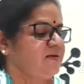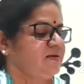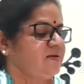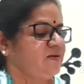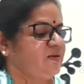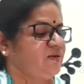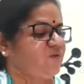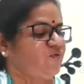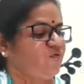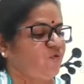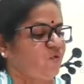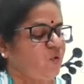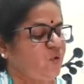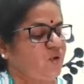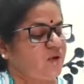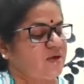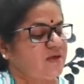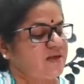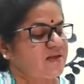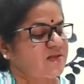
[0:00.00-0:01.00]
The
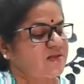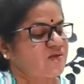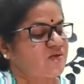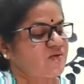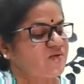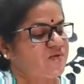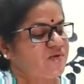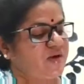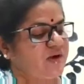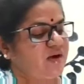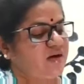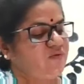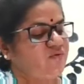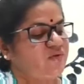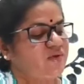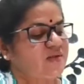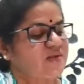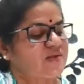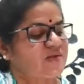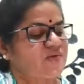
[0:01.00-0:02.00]
focused
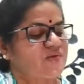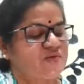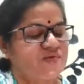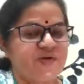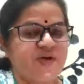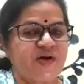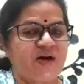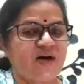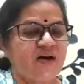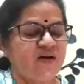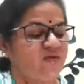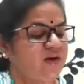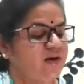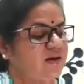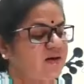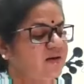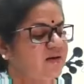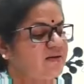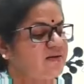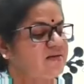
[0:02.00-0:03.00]
drivers drive
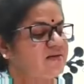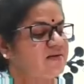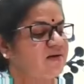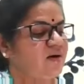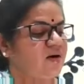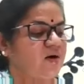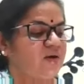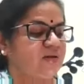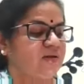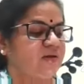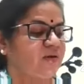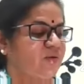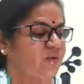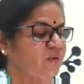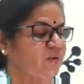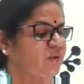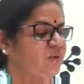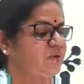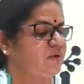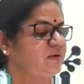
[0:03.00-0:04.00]
ahead on the
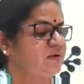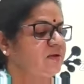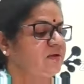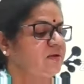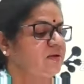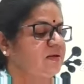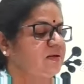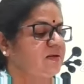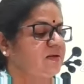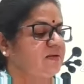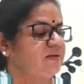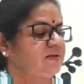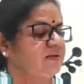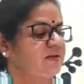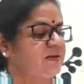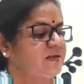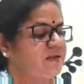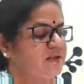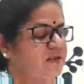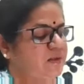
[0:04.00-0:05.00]
road.
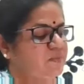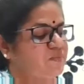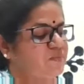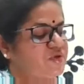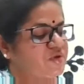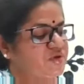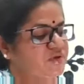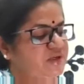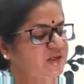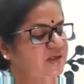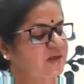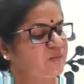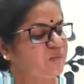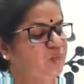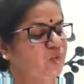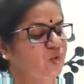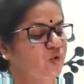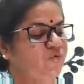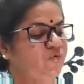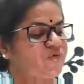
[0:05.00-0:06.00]
The dump truck
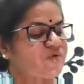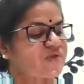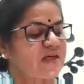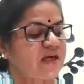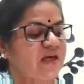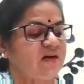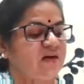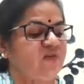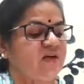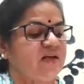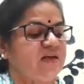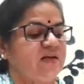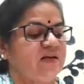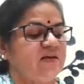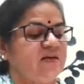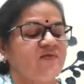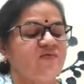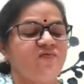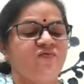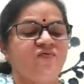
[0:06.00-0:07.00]
moves
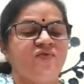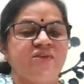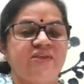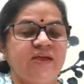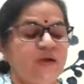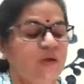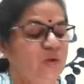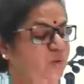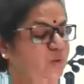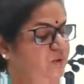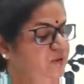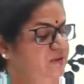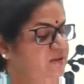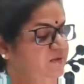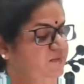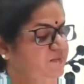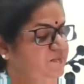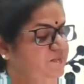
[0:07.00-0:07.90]
heavily with a load.